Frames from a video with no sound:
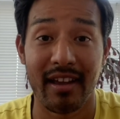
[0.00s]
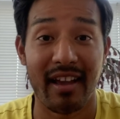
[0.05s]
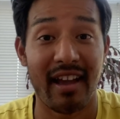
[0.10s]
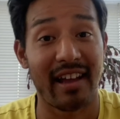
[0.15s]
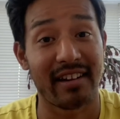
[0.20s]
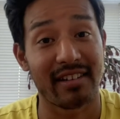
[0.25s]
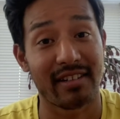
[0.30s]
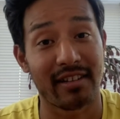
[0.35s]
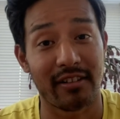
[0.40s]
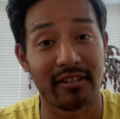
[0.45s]

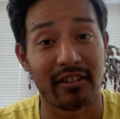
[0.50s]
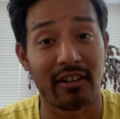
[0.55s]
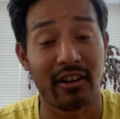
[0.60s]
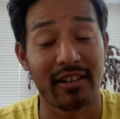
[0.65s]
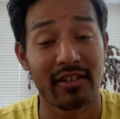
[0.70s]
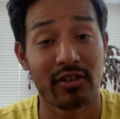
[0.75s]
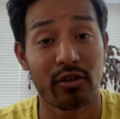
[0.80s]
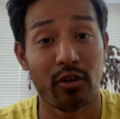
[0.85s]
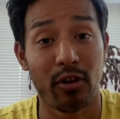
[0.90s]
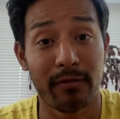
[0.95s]
and turn the
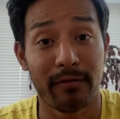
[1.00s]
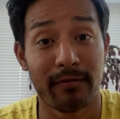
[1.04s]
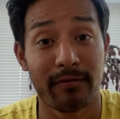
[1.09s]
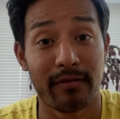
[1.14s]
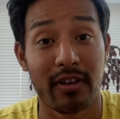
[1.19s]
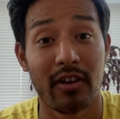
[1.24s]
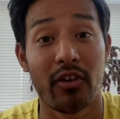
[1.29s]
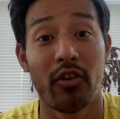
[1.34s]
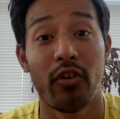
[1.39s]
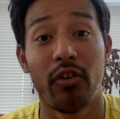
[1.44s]
lights off
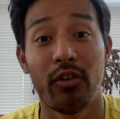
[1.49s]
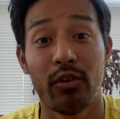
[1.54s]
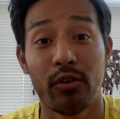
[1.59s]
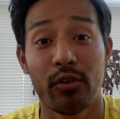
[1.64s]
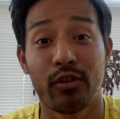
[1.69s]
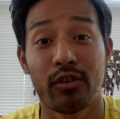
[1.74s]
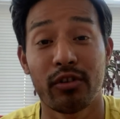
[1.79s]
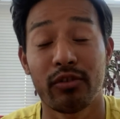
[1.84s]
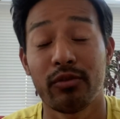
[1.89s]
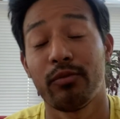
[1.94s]

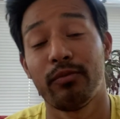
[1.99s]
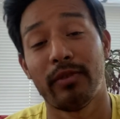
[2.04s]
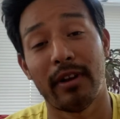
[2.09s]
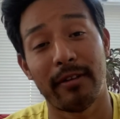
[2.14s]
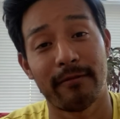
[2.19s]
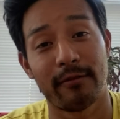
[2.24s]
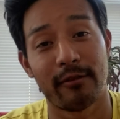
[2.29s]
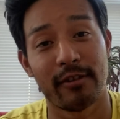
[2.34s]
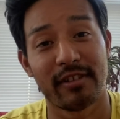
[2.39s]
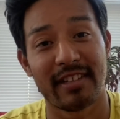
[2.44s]
or
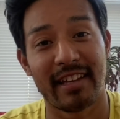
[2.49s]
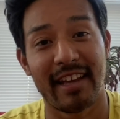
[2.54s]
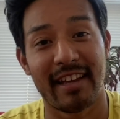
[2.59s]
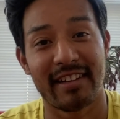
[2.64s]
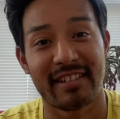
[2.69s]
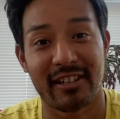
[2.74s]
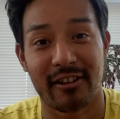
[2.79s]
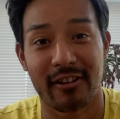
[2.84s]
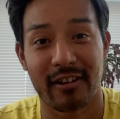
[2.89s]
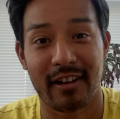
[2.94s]
wait for it to get
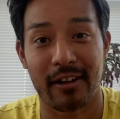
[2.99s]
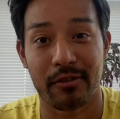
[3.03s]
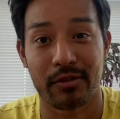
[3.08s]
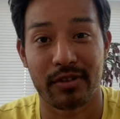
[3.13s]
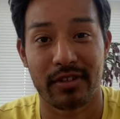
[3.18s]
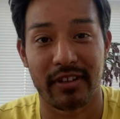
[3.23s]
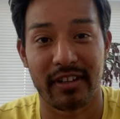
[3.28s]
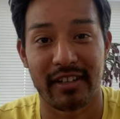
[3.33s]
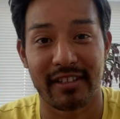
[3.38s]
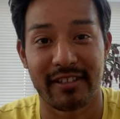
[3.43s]
dark
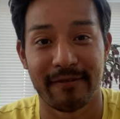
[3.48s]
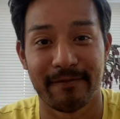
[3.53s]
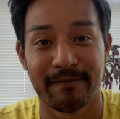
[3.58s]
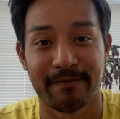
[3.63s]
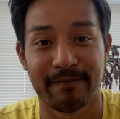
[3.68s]
outside.